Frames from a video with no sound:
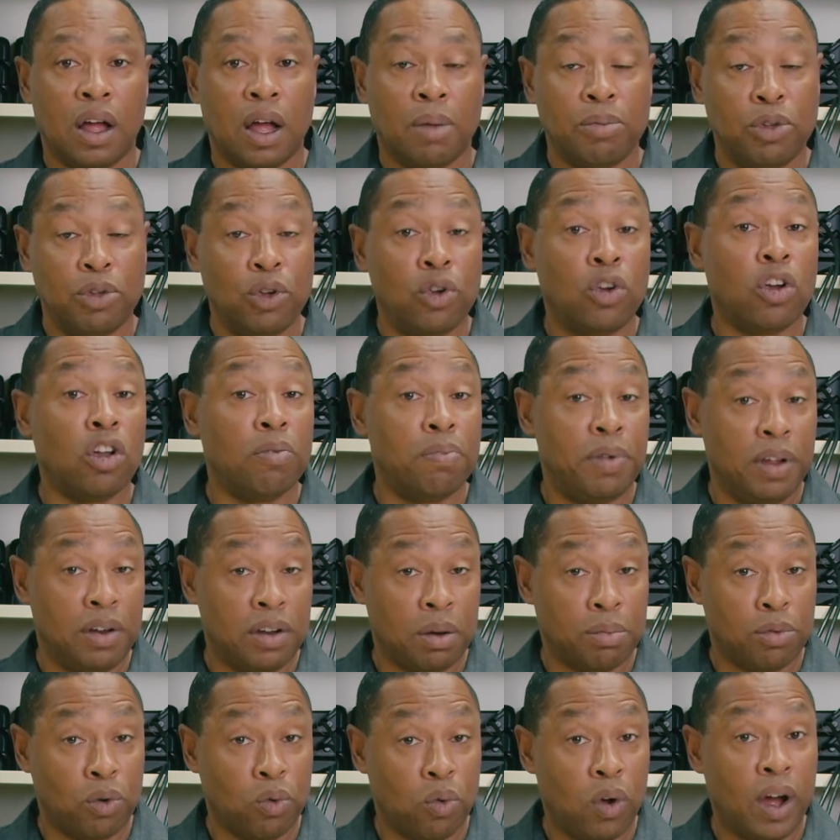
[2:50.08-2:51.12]
You could be,
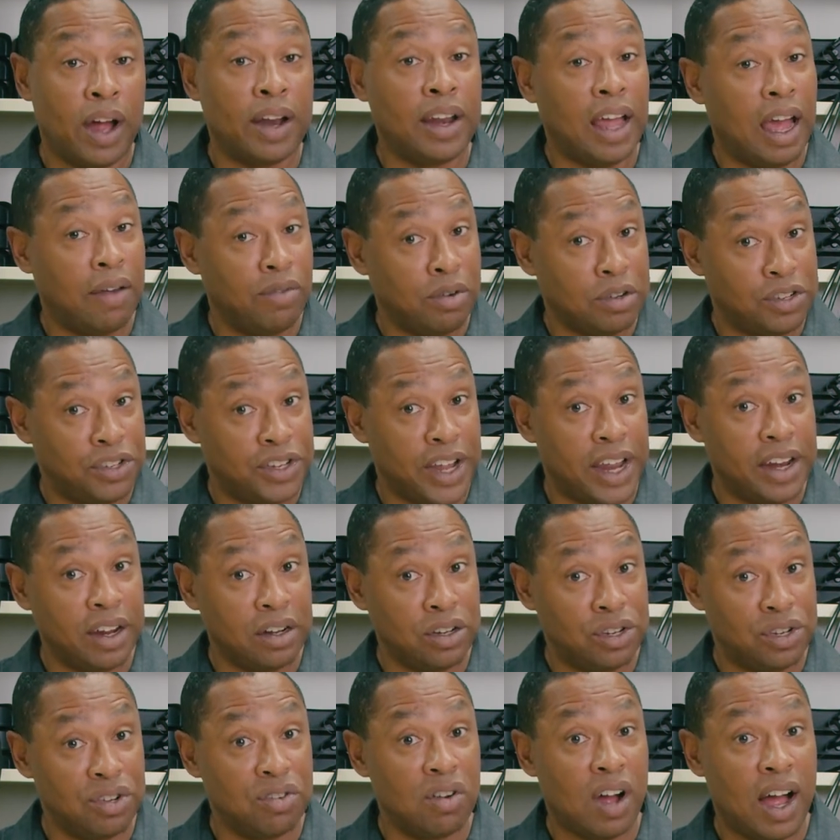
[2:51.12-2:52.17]
number one, have your setting
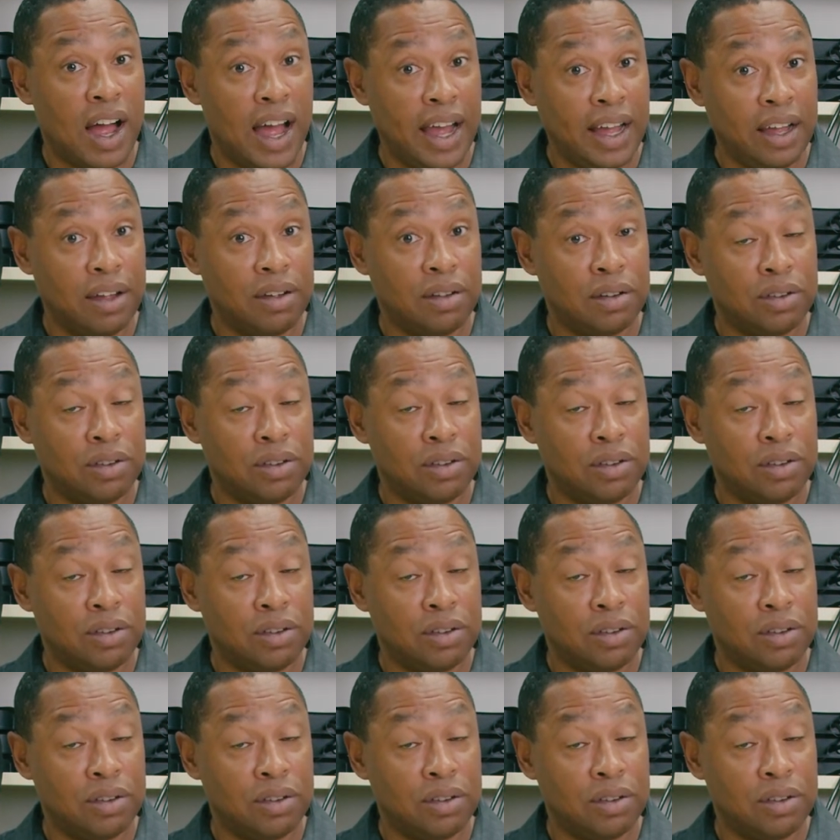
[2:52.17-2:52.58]
too high.